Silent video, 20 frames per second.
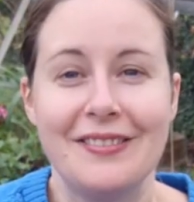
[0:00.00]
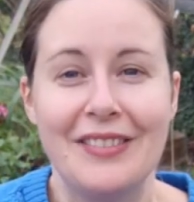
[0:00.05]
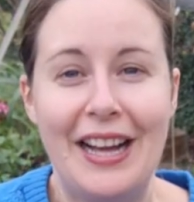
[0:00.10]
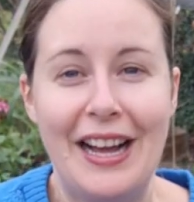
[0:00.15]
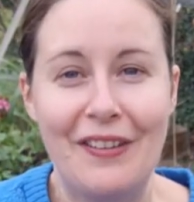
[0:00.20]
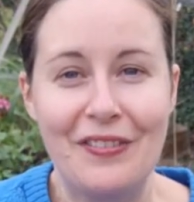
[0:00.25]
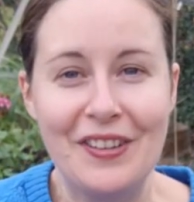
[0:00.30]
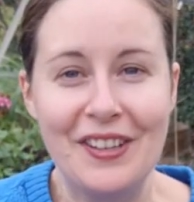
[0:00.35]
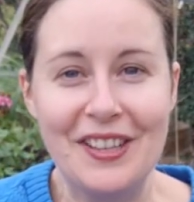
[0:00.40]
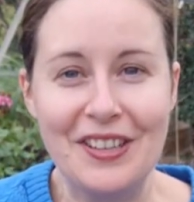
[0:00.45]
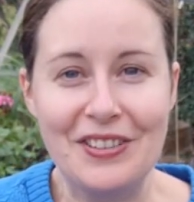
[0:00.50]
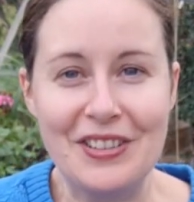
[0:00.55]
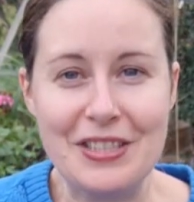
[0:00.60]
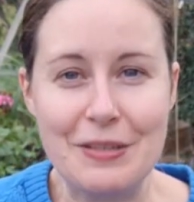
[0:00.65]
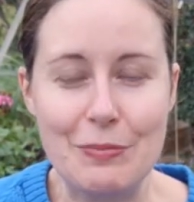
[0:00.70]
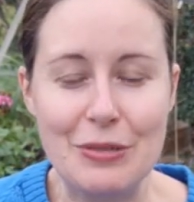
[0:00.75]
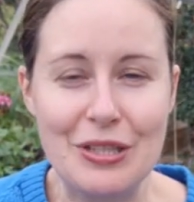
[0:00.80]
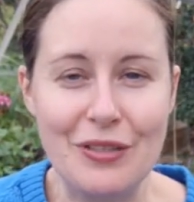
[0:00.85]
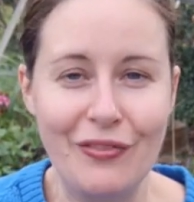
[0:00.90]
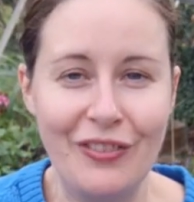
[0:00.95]
after the
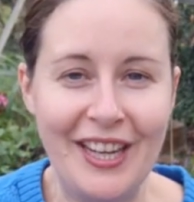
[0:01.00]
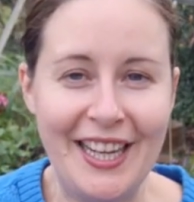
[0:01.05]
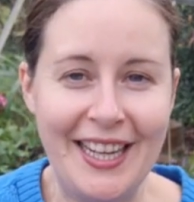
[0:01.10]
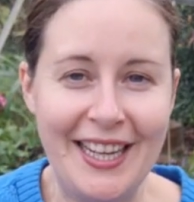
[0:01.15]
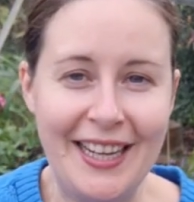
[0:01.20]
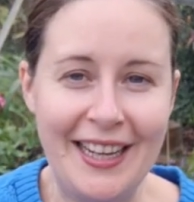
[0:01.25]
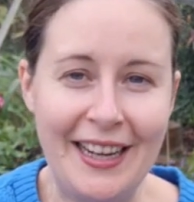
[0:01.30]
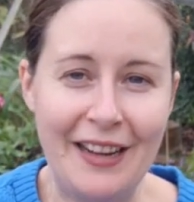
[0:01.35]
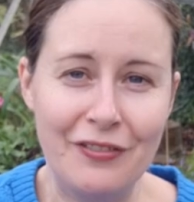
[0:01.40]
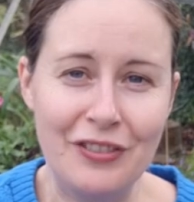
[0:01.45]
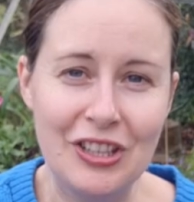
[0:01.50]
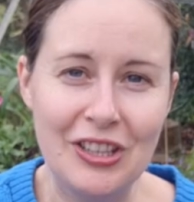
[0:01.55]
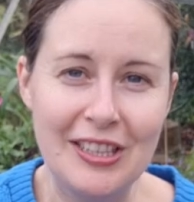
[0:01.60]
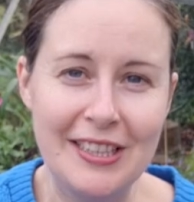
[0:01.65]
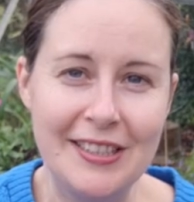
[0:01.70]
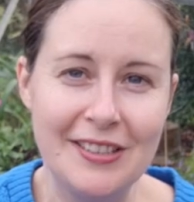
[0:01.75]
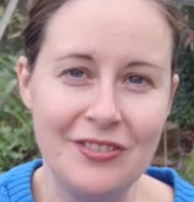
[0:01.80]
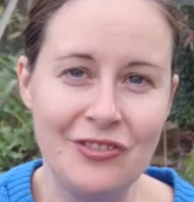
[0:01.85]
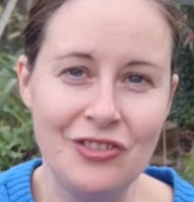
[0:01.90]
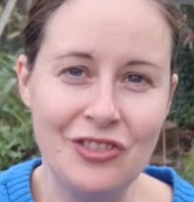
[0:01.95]
Christmas fair, after
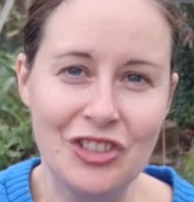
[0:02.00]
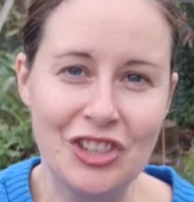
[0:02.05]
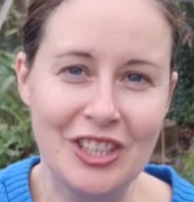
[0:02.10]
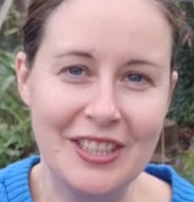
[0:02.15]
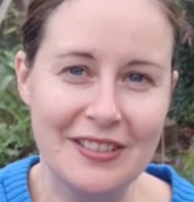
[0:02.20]
lunch.